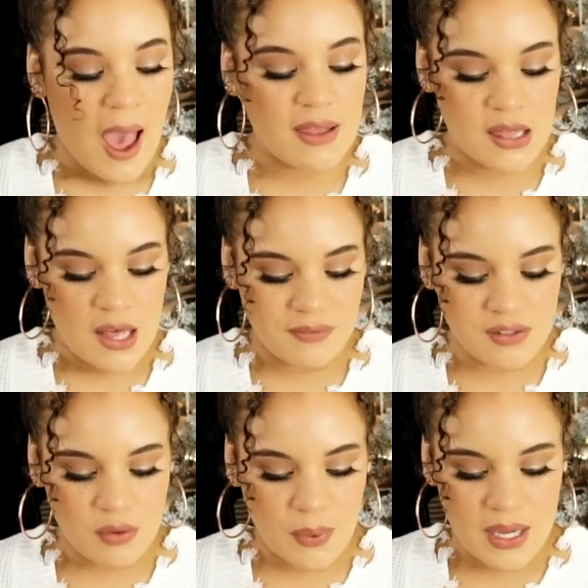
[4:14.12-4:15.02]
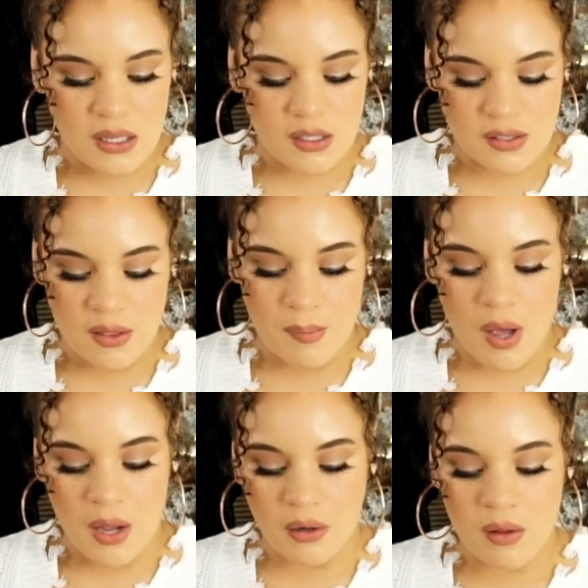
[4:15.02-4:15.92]
I loved the way it looks on the
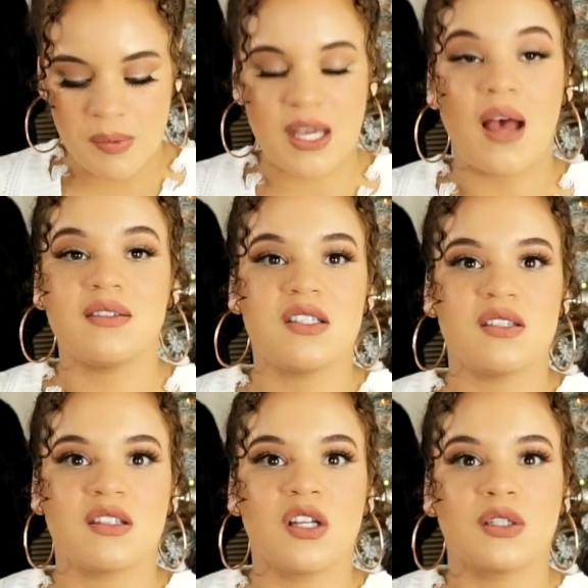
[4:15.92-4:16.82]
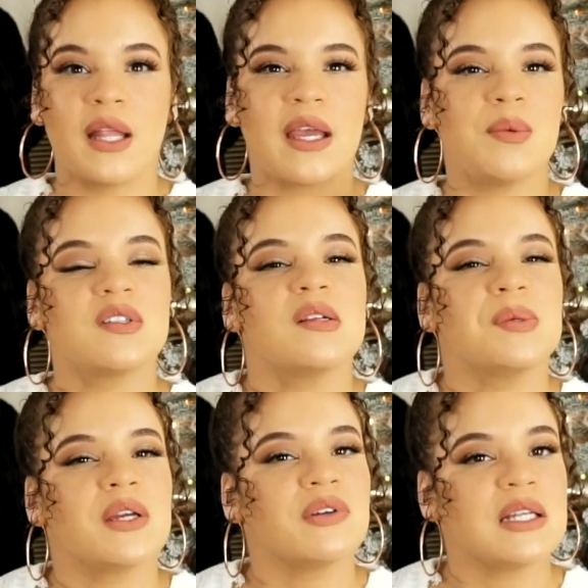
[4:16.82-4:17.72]
model because it just looked like it was gonna
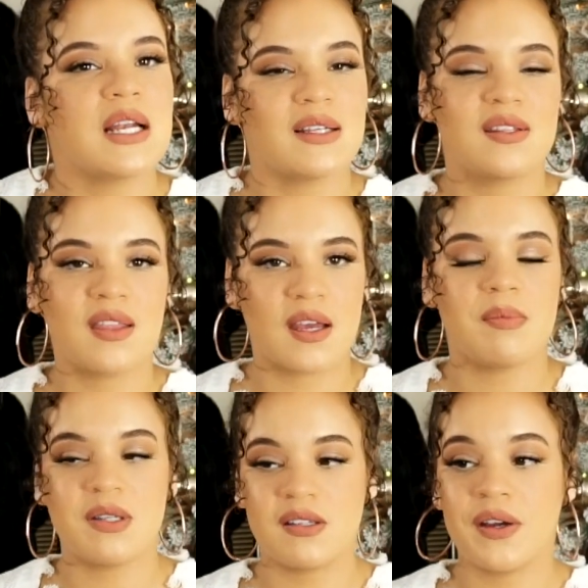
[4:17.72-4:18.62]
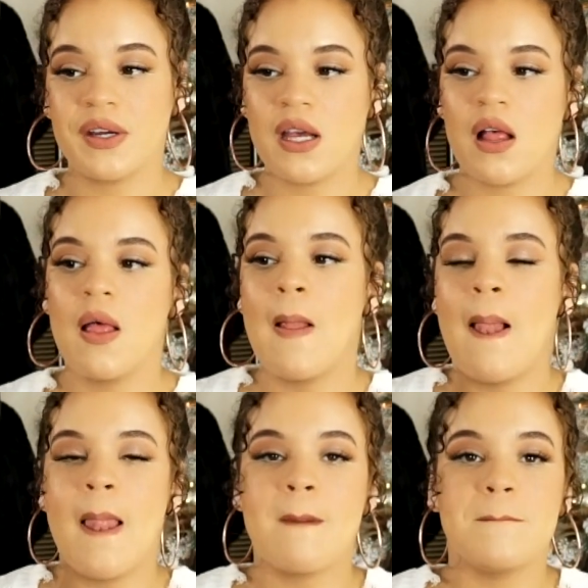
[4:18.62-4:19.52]
be a really nice thick material,
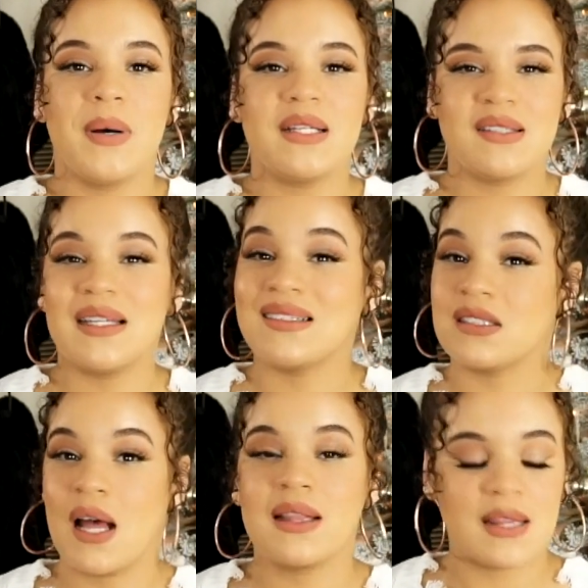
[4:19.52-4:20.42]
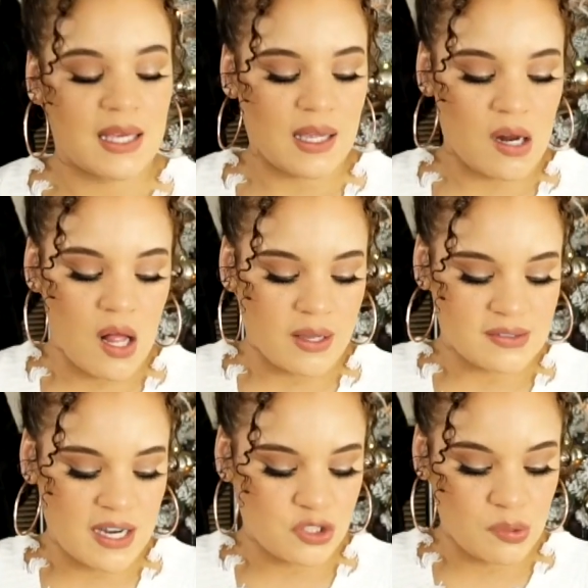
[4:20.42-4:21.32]
but it is not thick at all.
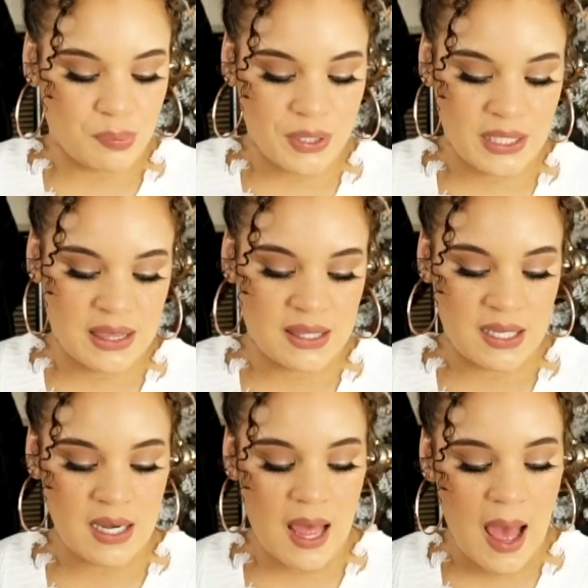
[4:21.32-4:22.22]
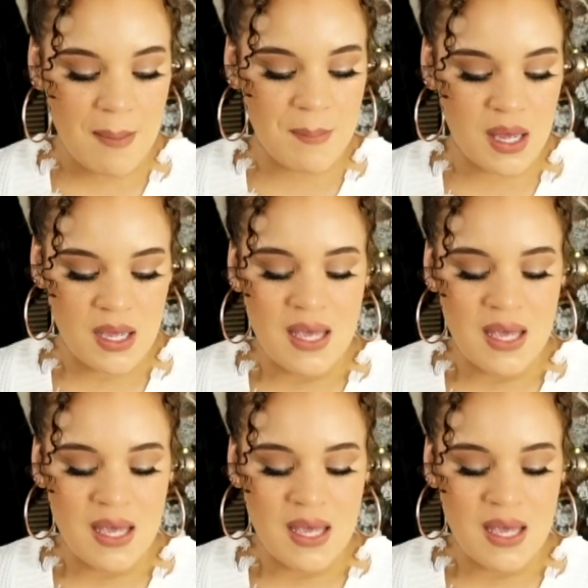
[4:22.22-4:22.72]
It's actually pretty thin. I'm